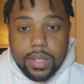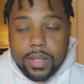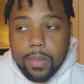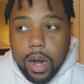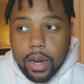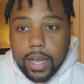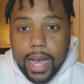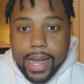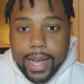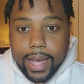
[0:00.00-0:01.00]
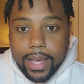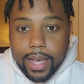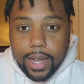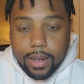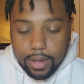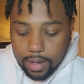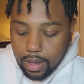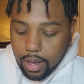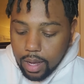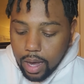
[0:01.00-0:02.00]
Smart Guy, and
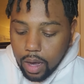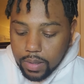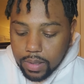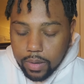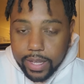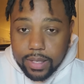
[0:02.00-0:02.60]
also